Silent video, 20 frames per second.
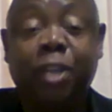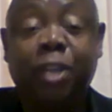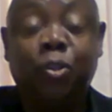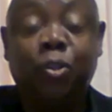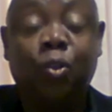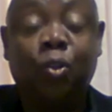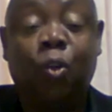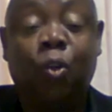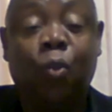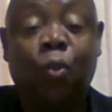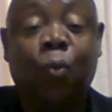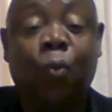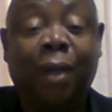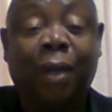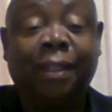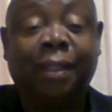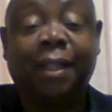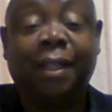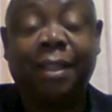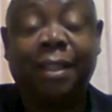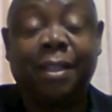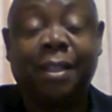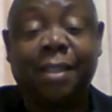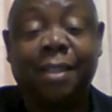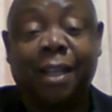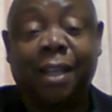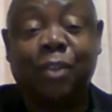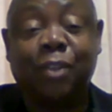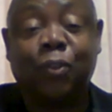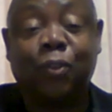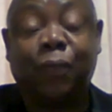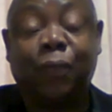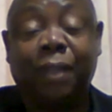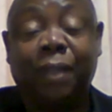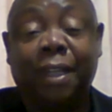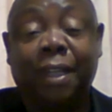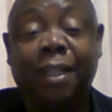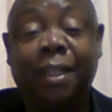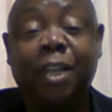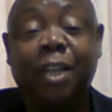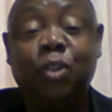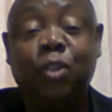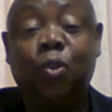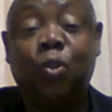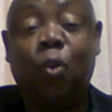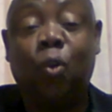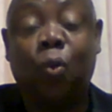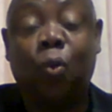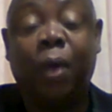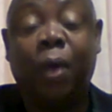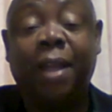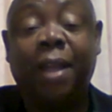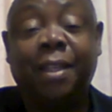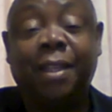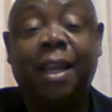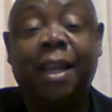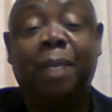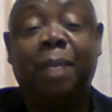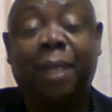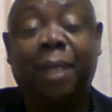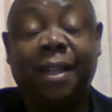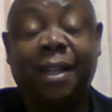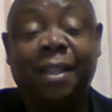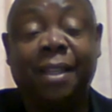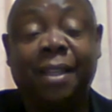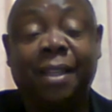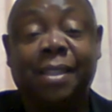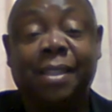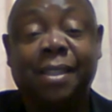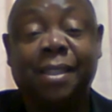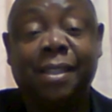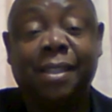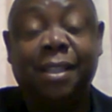know what are the results of that. They know where it emanates.